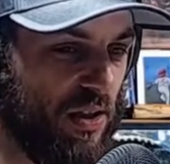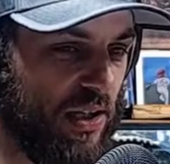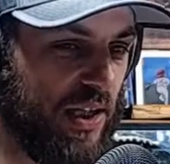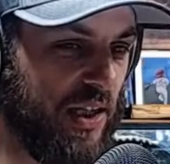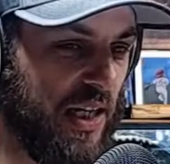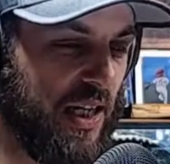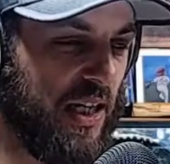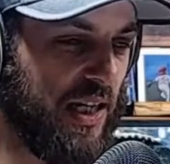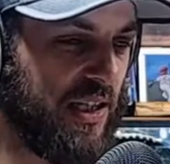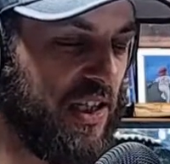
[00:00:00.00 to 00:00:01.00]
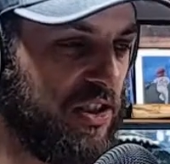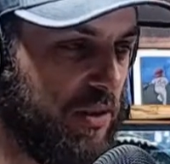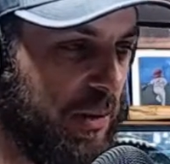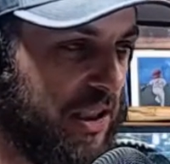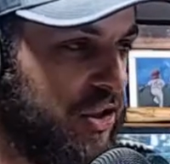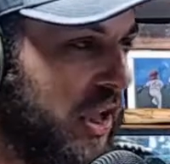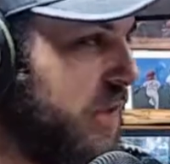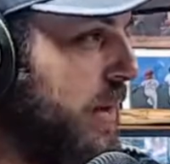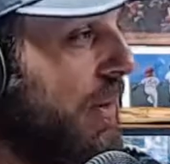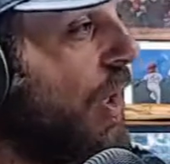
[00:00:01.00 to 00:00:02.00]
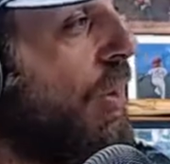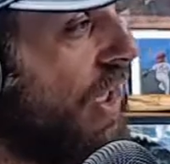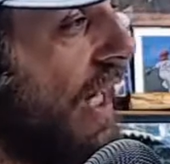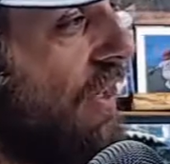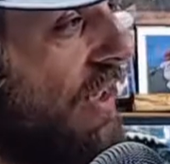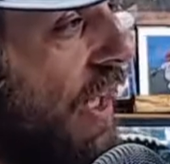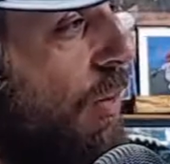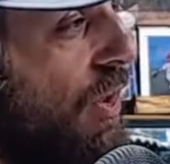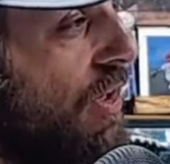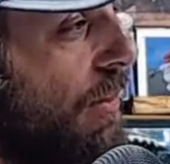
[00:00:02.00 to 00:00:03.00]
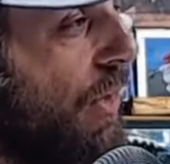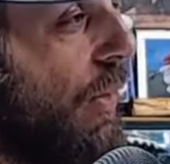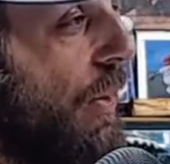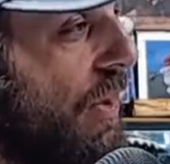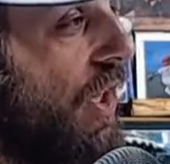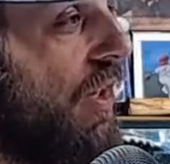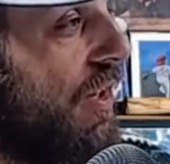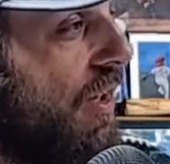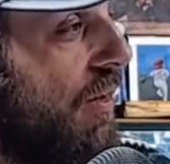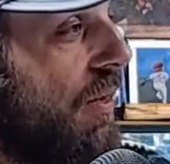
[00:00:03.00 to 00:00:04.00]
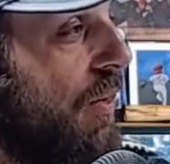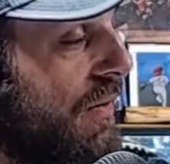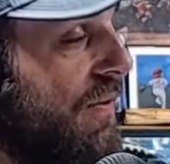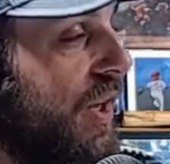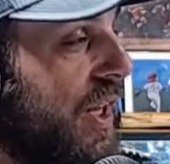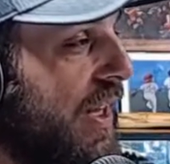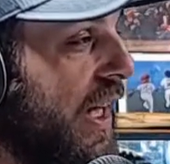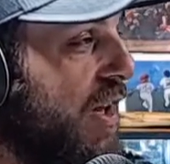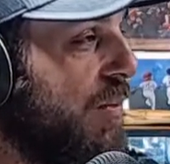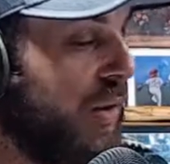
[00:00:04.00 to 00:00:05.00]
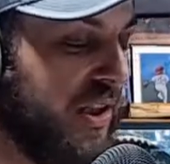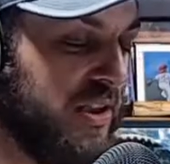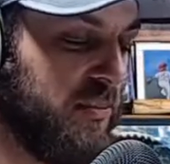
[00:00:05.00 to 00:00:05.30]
then I could easily pick the Giants. But I'm going to go with the Dallas Cowboys. I'm going to agree with you. I'm going to go with the fucking Cowboys,